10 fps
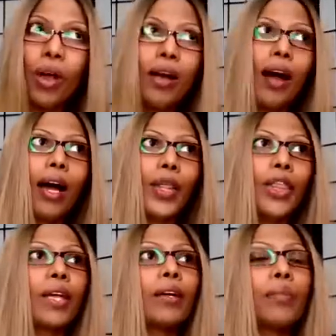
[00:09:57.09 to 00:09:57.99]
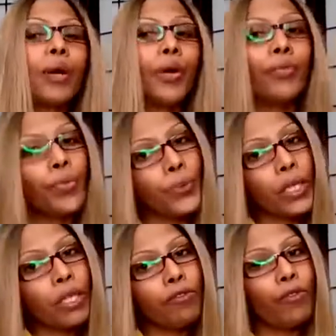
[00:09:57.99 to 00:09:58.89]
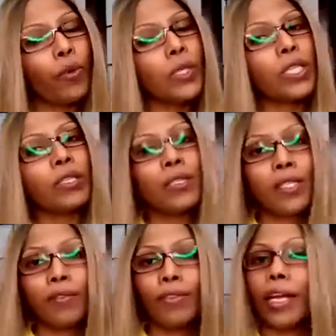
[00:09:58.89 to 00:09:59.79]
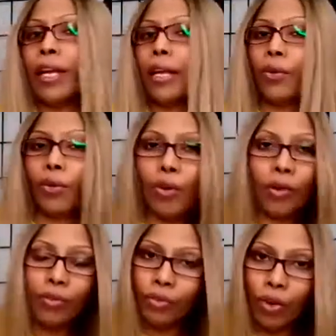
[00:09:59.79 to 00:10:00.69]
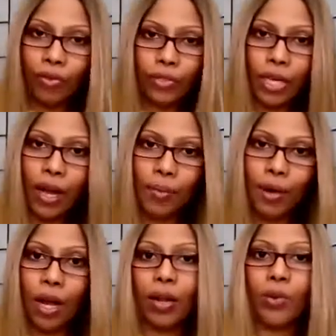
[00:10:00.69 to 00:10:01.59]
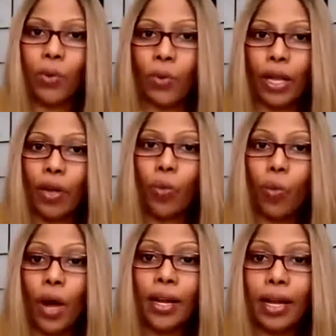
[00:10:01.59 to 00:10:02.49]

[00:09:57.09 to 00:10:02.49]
I think, about 3 to 4 years of a rough time not knowing what I